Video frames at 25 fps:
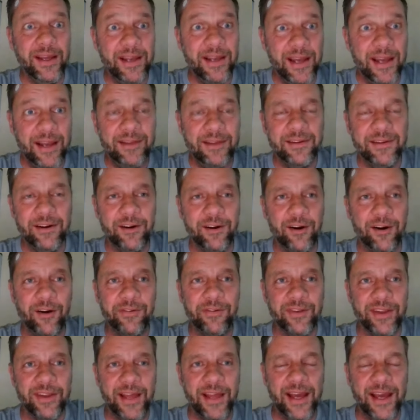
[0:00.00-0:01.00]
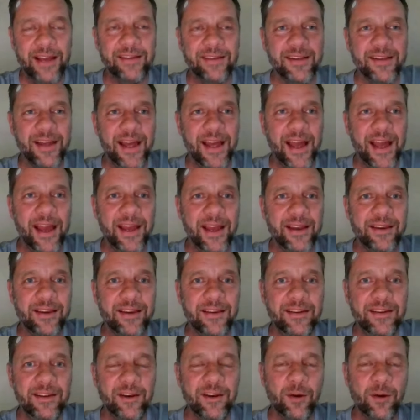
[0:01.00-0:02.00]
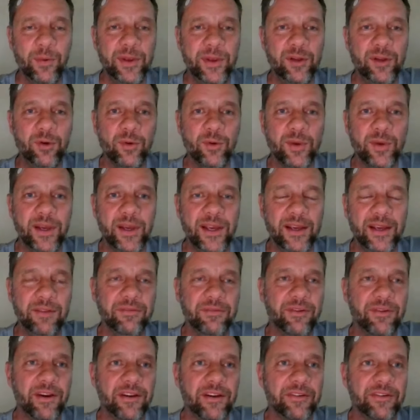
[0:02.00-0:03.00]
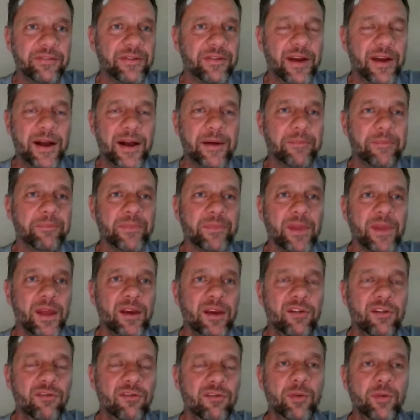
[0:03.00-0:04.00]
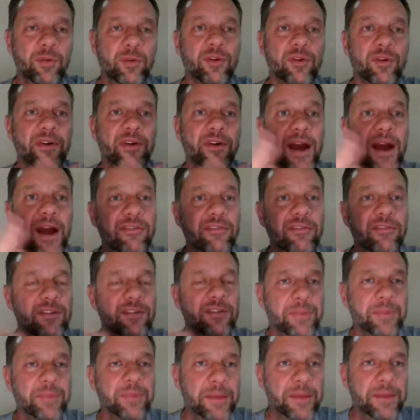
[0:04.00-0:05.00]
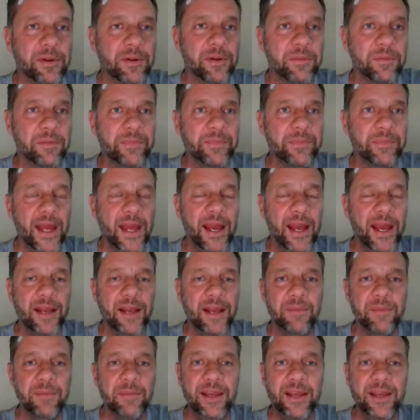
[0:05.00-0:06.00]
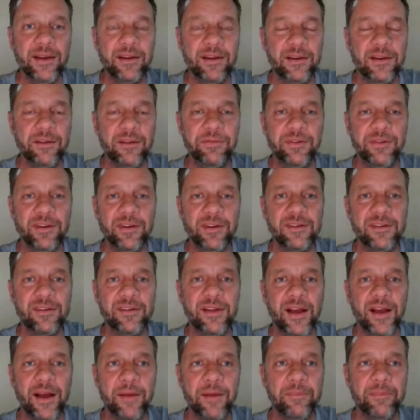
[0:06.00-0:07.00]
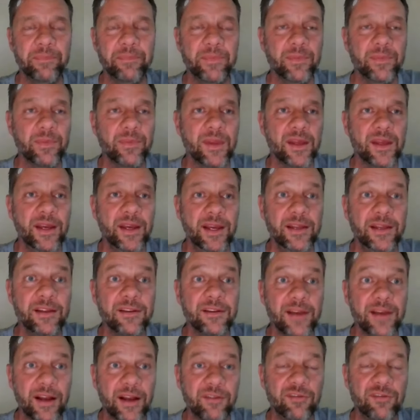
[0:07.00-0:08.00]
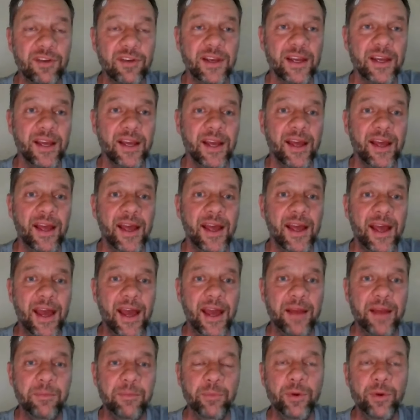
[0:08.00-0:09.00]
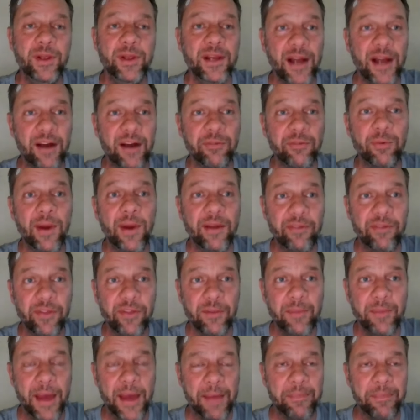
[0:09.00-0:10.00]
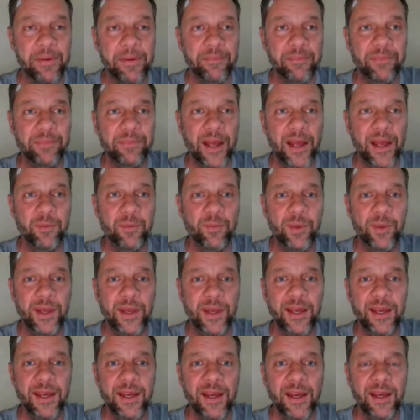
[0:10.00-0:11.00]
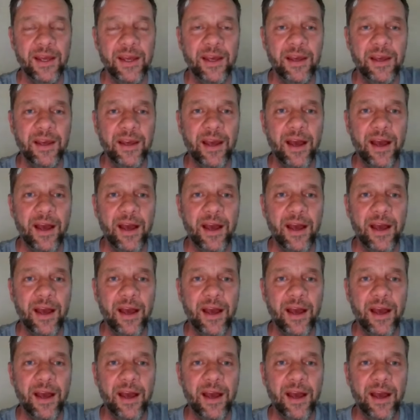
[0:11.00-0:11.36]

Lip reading: a year later after that. And, we're talking in front of rooms of hundreds of people and making a difference in this country and putting LifeWave on the map. And we're